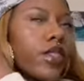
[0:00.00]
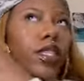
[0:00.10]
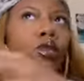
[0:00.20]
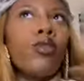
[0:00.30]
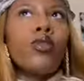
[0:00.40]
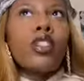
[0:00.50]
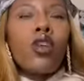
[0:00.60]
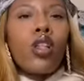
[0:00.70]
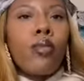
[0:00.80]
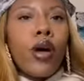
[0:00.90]
new moon is
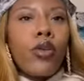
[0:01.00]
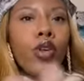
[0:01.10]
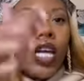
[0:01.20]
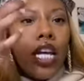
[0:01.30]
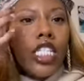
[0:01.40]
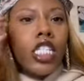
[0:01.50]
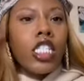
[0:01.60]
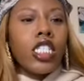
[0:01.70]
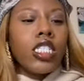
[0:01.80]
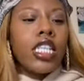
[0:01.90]
all about creation
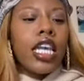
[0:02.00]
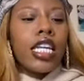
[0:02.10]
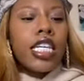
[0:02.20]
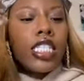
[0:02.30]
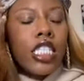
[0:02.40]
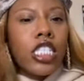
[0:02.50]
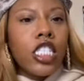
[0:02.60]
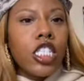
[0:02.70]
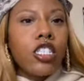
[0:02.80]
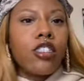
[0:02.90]
and setting
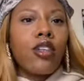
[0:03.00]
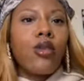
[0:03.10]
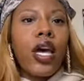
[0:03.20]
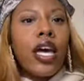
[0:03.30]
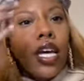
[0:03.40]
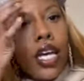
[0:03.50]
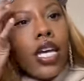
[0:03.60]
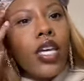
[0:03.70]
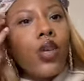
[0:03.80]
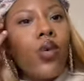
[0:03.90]
intentions, okay?
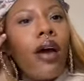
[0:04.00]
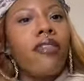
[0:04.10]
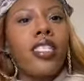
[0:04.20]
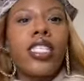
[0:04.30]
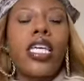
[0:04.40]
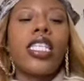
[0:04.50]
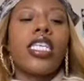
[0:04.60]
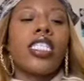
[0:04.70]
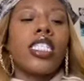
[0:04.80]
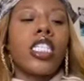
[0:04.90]
You have to set the
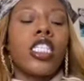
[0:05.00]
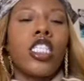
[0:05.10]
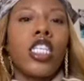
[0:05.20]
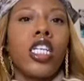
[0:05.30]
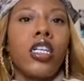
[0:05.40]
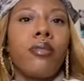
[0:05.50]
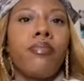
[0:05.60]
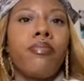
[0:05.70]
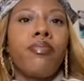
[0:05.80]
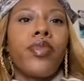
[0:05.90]
intention
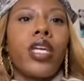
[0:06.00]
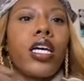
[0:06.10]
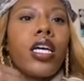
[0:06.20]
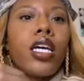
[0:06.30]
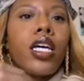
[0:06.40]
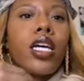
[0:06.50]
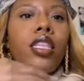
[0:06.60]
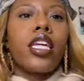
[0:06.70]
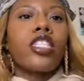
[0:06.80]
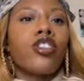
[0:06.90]

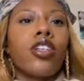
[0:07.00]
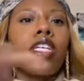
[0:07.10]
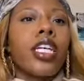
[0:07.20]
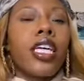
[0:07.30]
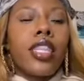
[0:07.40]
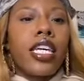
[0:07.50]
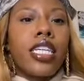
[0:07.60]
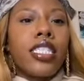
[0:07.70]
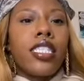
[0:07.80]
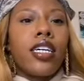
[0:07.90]
that you're going to get
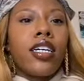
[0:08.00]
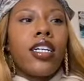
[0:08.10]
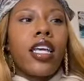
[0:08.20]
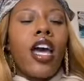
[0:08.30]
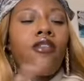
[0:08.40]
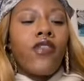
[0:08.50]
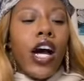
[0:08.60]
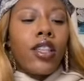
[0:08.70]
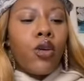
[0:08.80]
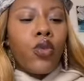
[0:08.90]
things done and
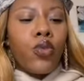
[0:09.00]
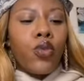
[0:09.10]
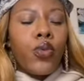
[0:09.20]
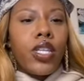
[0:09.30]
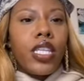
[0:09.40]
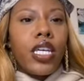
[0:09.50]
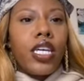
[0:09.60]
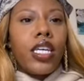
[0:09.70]
follow through with it.